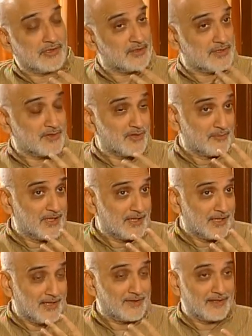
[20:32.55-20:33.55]
not, it's not
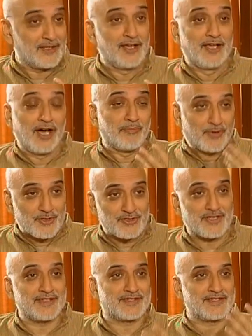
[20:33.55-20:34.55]
merely, I think a
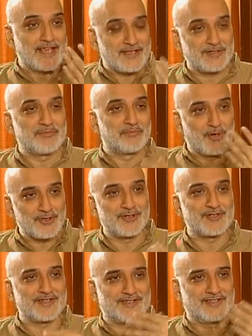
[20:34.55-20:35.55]
process is as
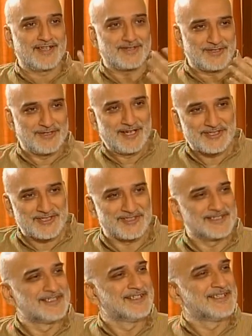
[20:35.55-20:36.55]
important as a
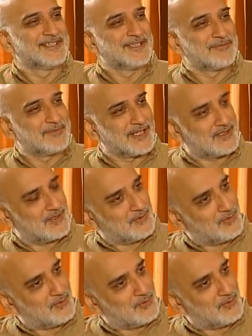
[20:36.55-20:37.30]
destination, but